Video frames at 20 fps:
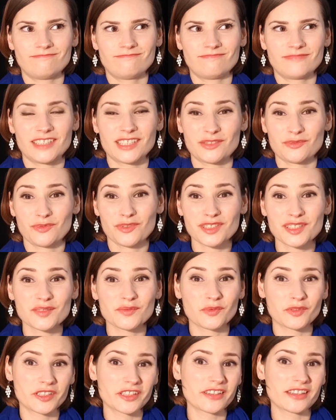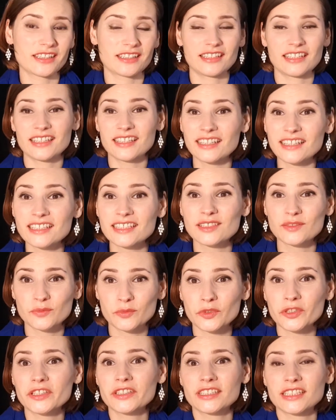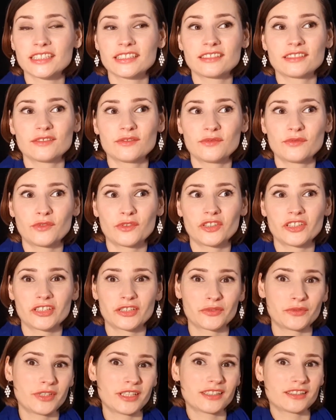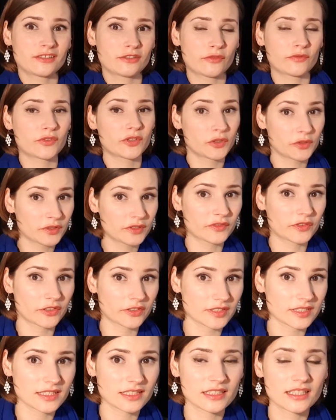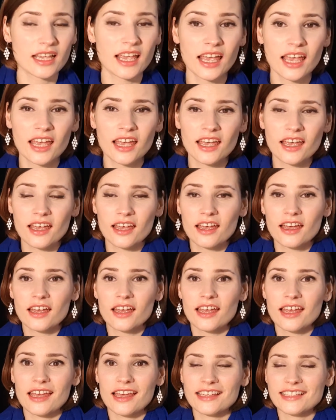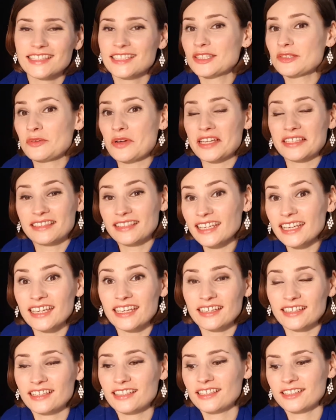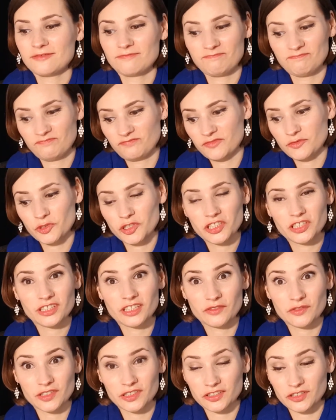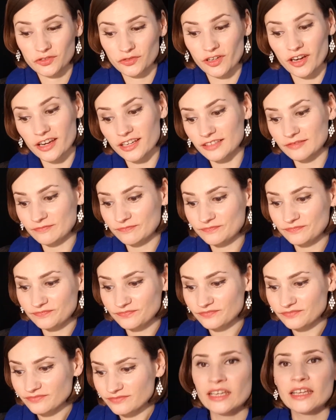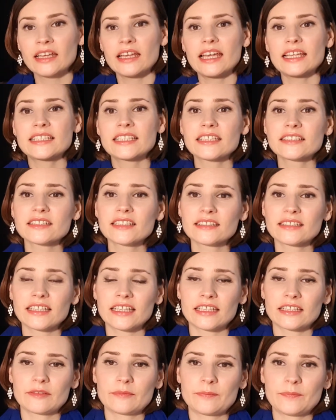It was worth it. It is worth it for the creator of the universe. So I think we should give it a try. And here's the thing: